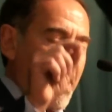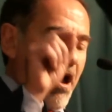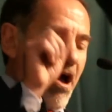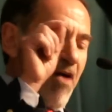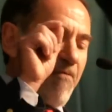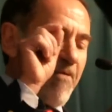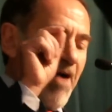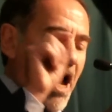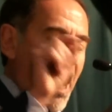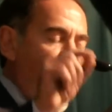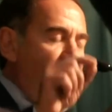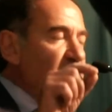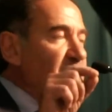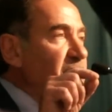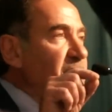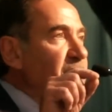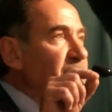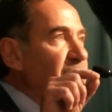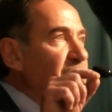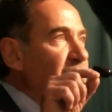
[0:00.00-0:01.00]
of
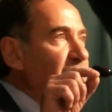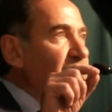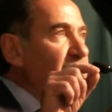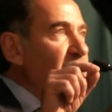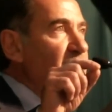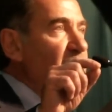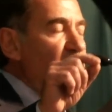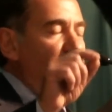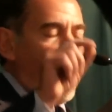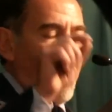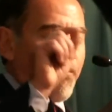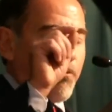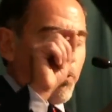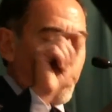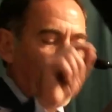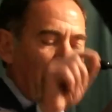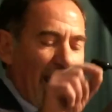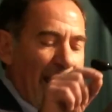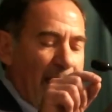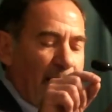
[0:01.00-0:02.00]
honesty, of
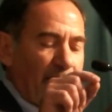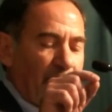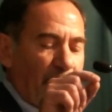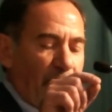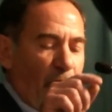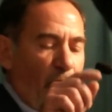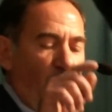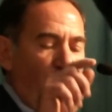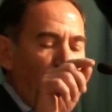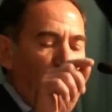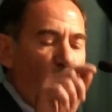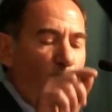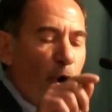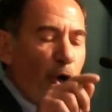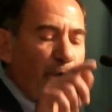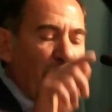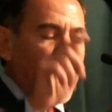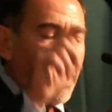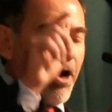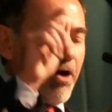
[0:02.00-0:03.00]
reality, a
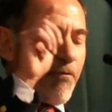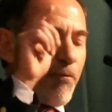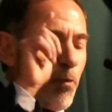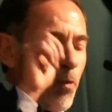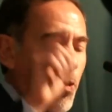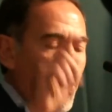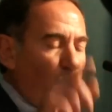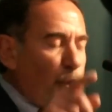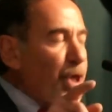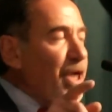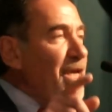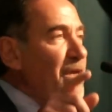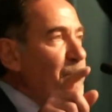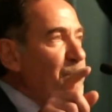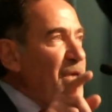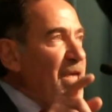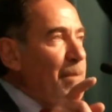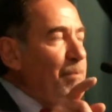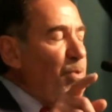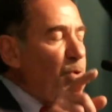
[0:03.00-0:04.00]
party of
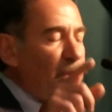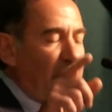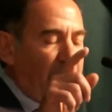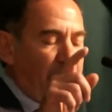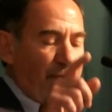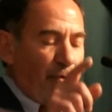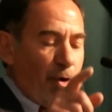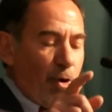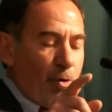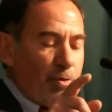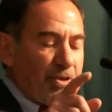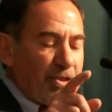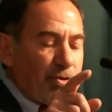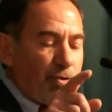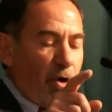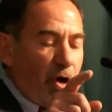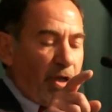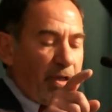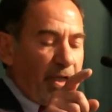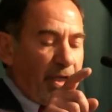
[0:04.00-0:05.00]
working people and those
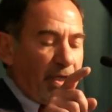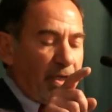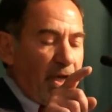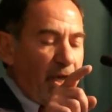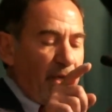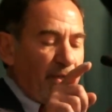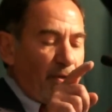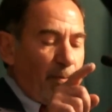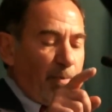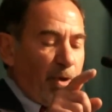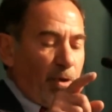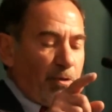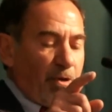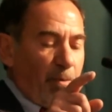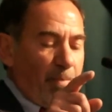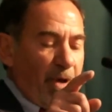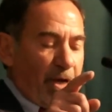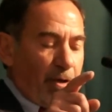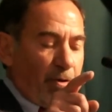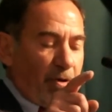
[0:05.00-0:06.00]
struggling to build
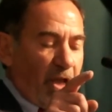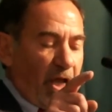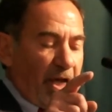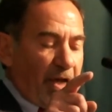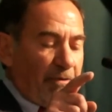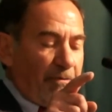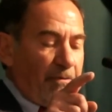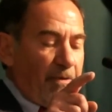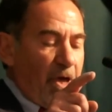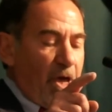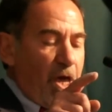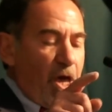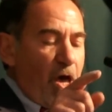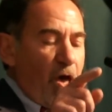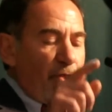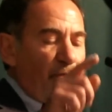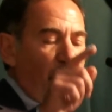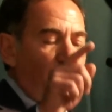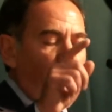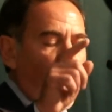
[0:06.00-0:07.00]
a better life.
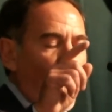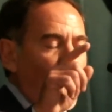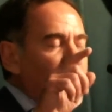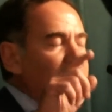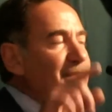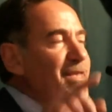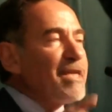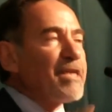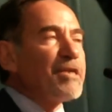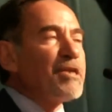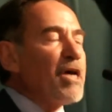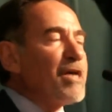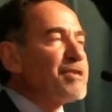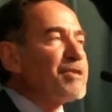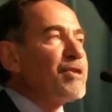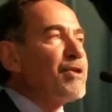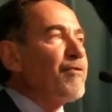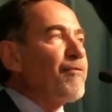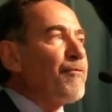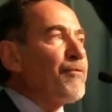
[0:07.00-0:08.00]
The party that
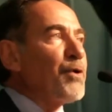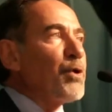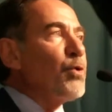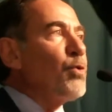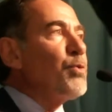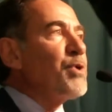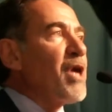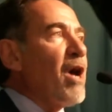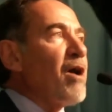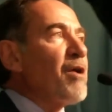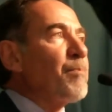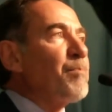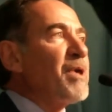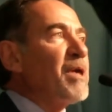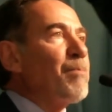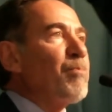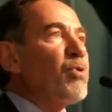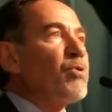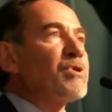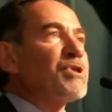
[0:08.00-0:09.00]
doesn't view young
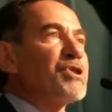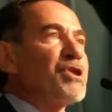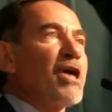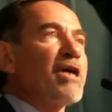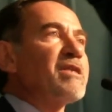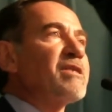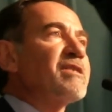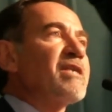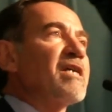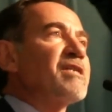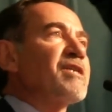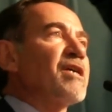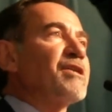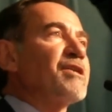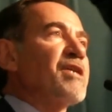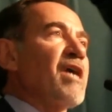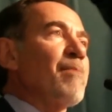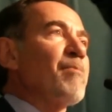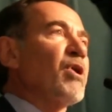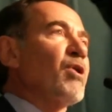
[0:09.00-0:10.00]
people just as a
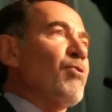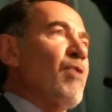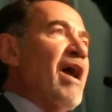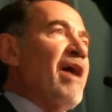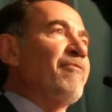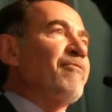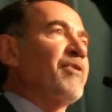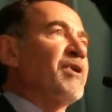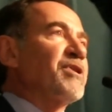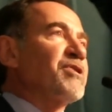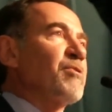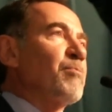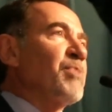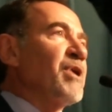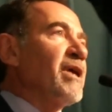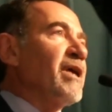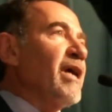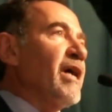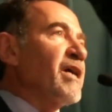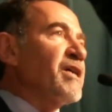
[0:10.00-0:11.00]
demographic to
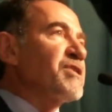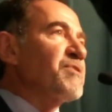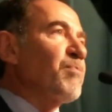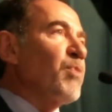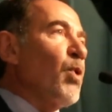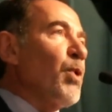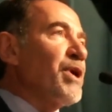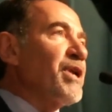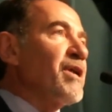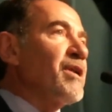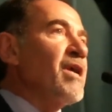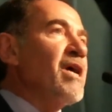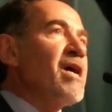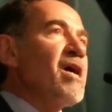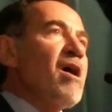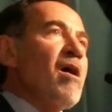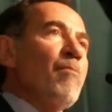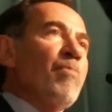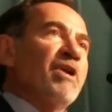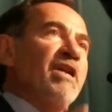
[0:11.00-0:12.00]
be exploited,
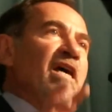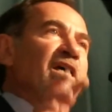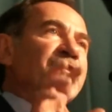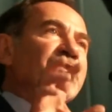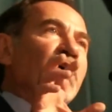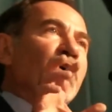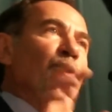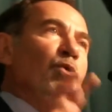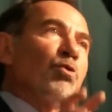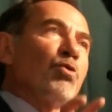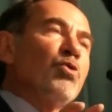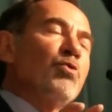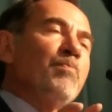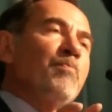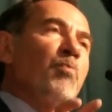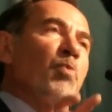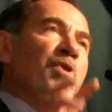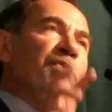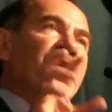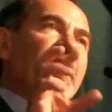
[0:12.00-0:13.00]
but as a
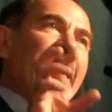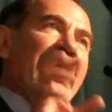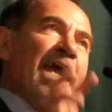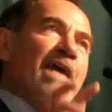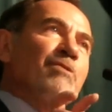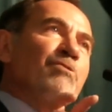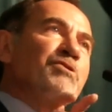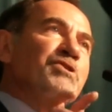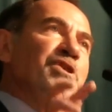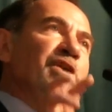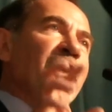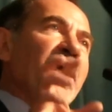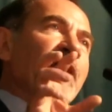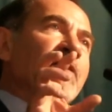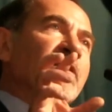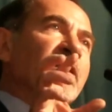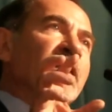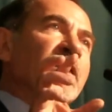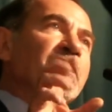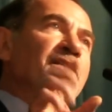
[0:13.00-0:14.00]
group with the energy
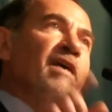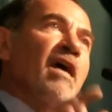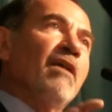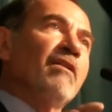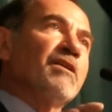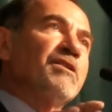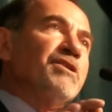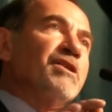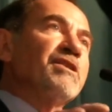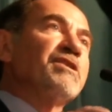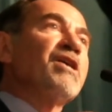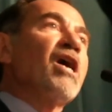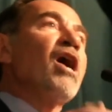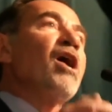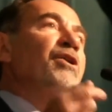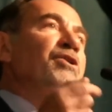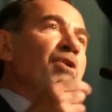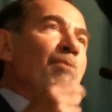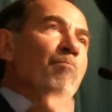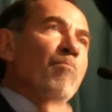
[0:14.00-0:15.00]
and the intelligence
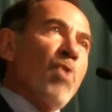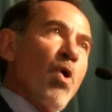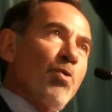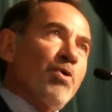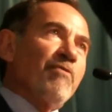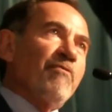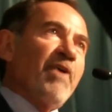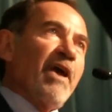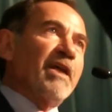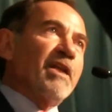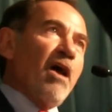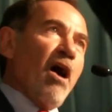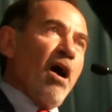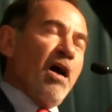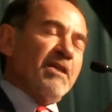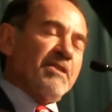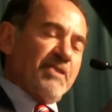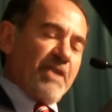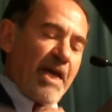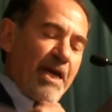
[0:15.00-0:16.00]
to motivate
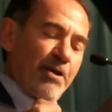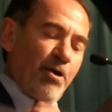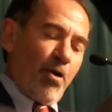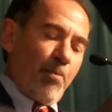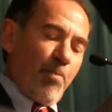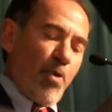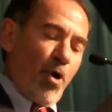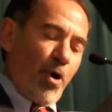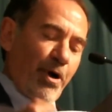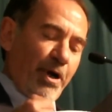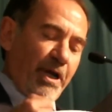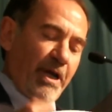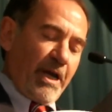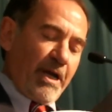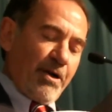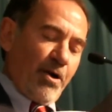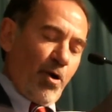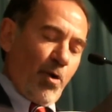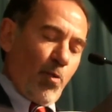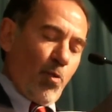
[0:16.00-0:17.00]
us and our party
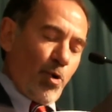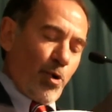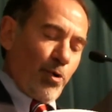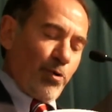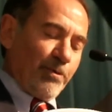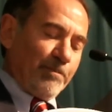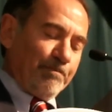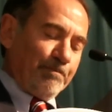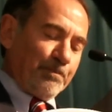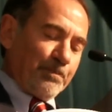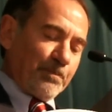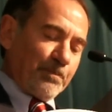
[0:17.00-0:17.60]
and our world.